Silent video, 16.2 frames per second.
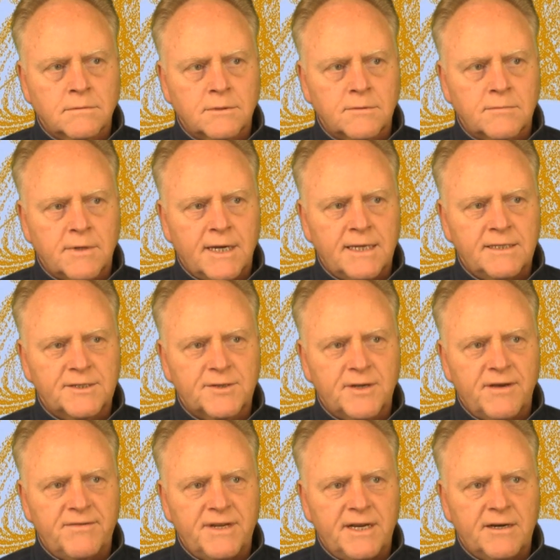Right? So I
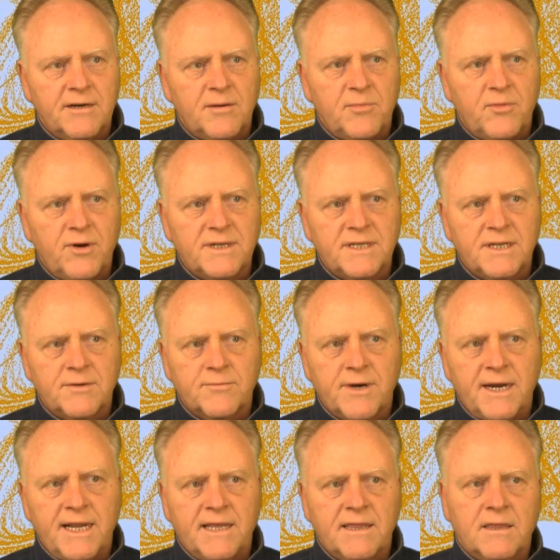have an arrow pointing
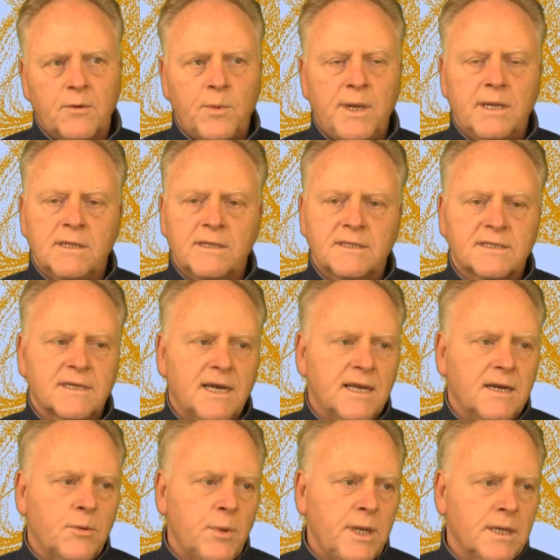right at the wheel inside
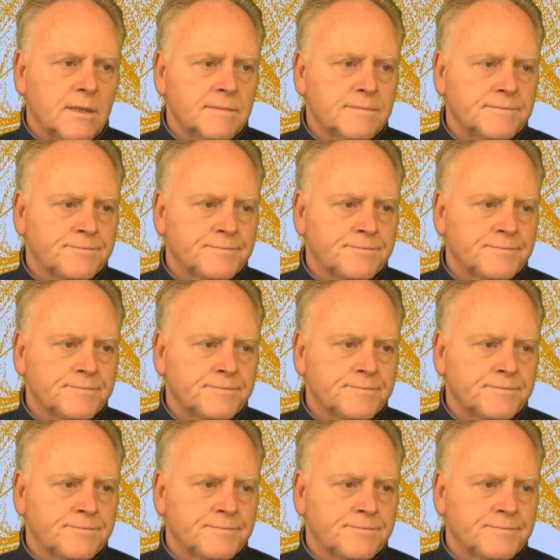a wheel.